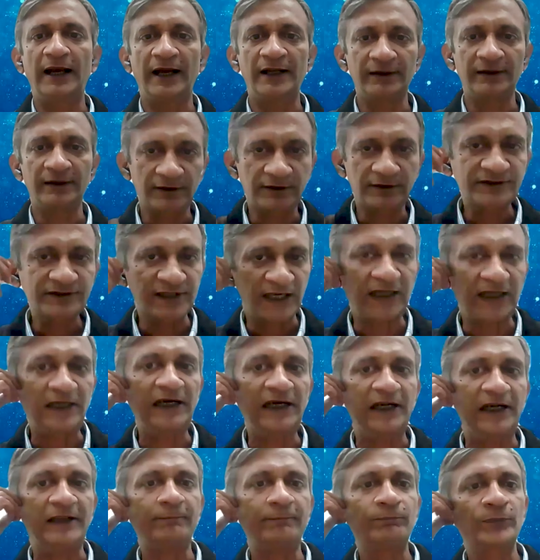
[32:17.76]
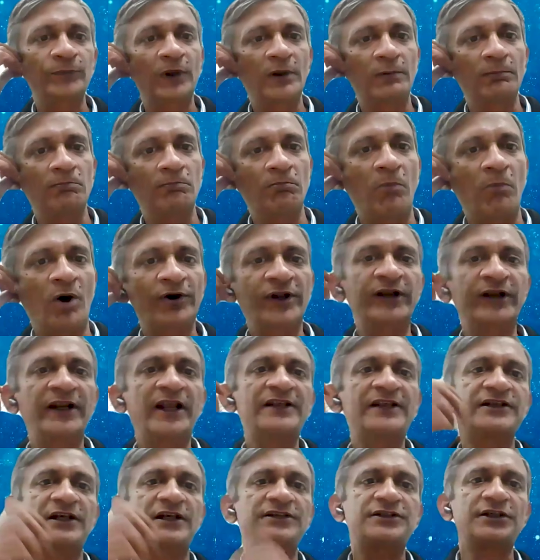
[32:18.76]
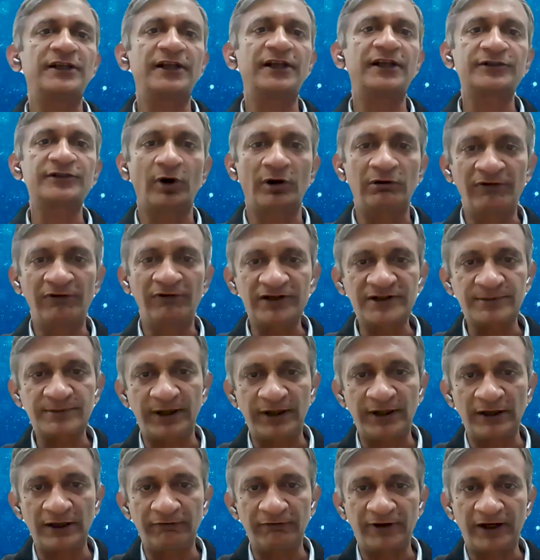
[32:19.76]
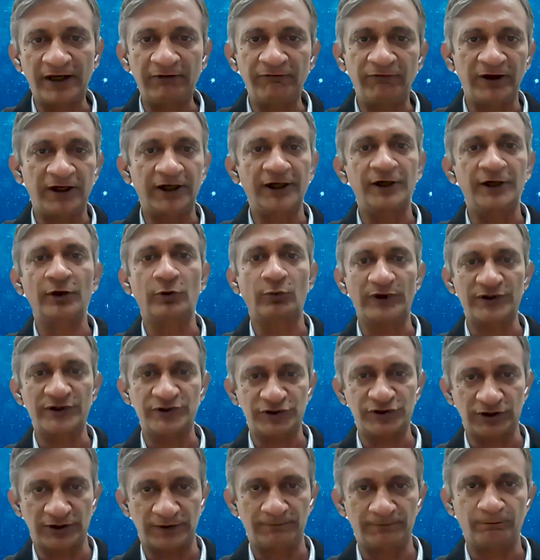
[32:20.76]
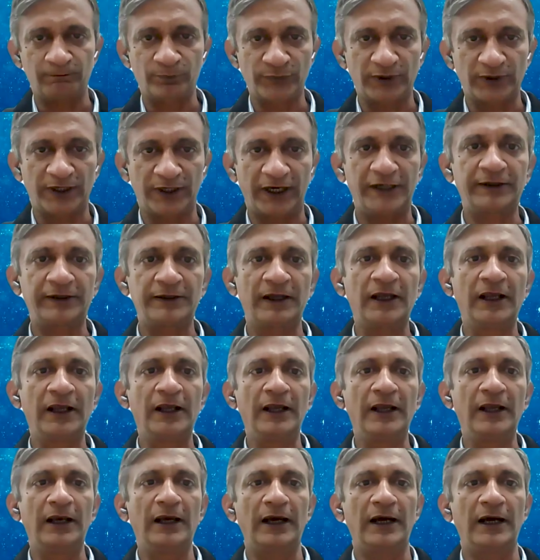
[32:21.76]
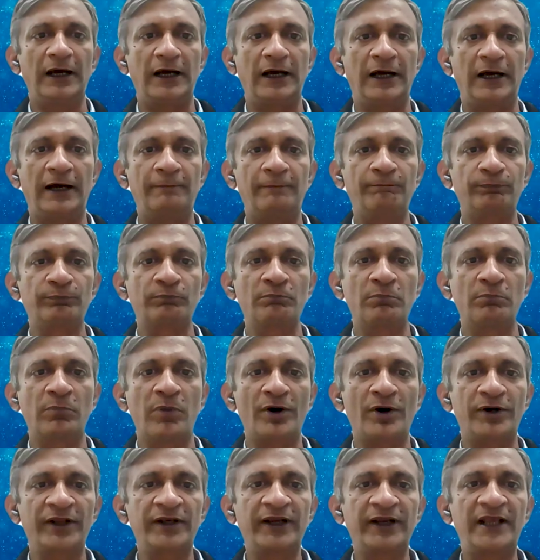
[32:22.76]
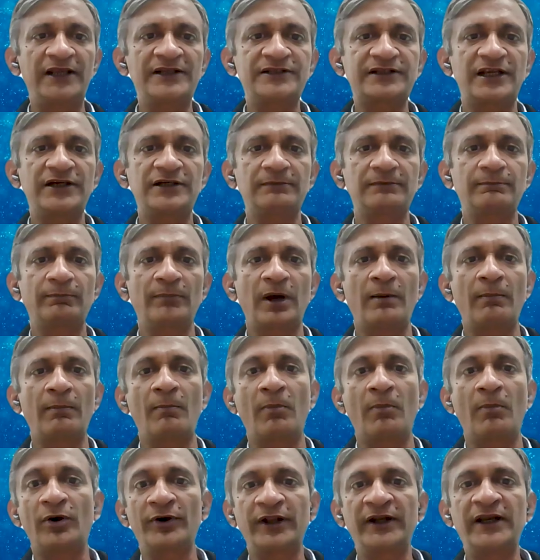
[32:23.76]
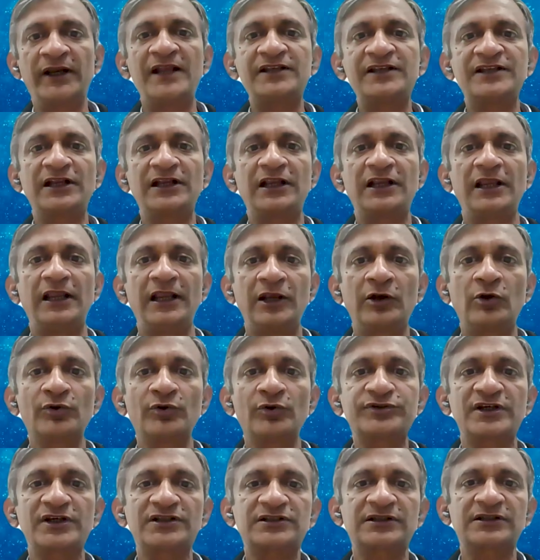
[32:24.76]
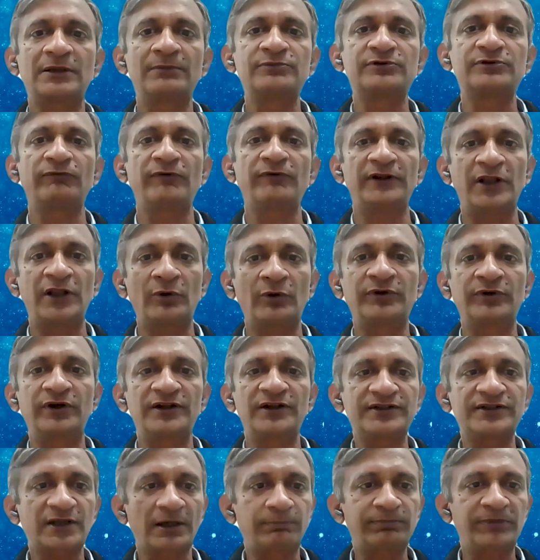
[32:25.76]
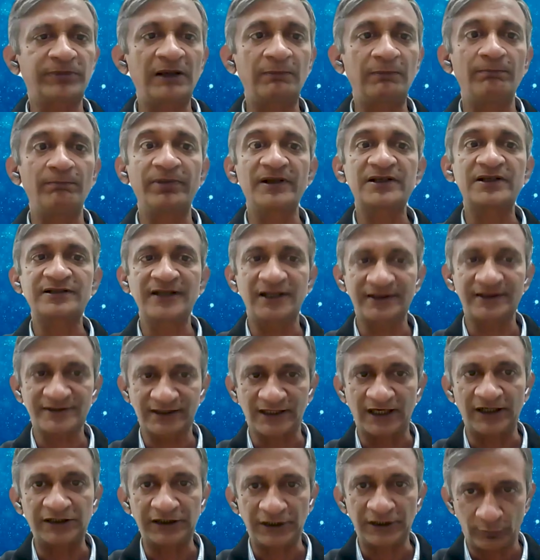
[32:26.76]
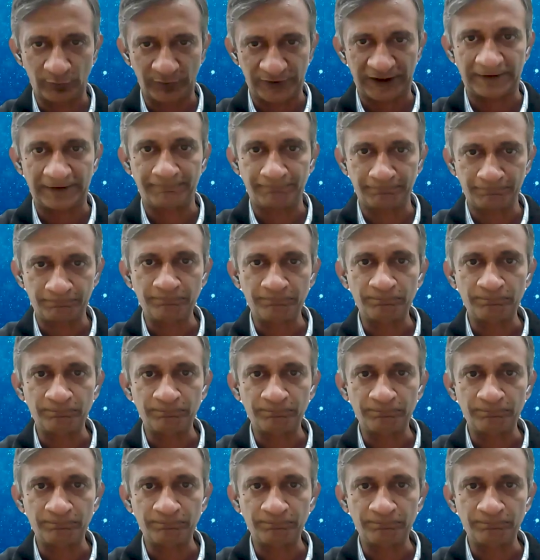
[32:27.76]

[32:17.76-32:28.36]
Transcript: And secondly, modernization has always been a very wicked question, right? Modernizing ecosystems without disrupting business continuity